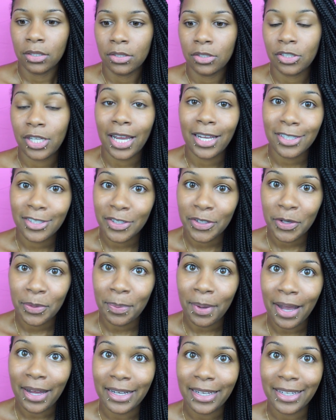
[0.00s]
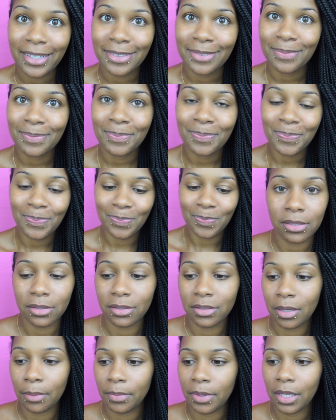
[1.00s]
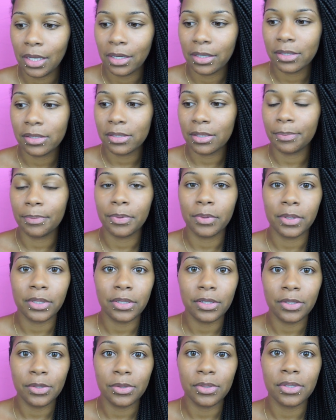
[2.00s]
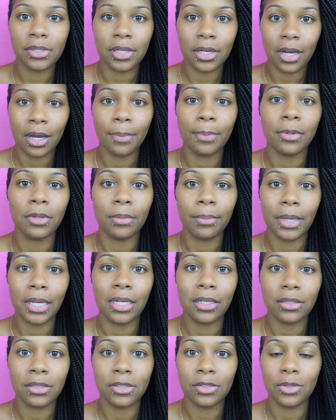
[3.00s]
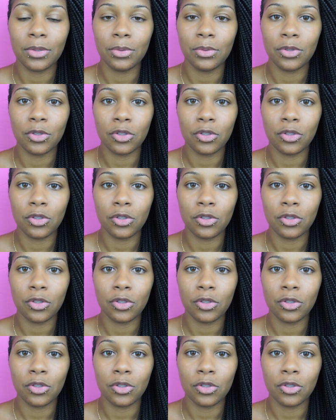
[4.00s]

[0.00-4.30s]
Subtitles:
changing your body. Something as simple as using a couple of minutes to